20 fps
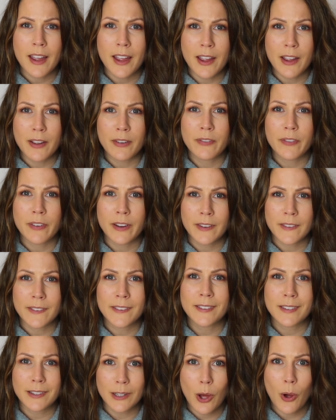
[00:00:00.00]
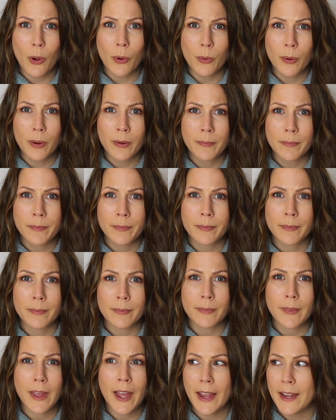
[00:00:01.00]
if it's slow
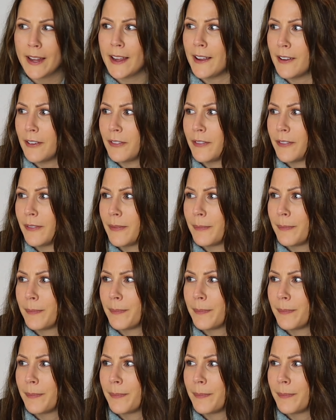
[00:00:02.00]
AF.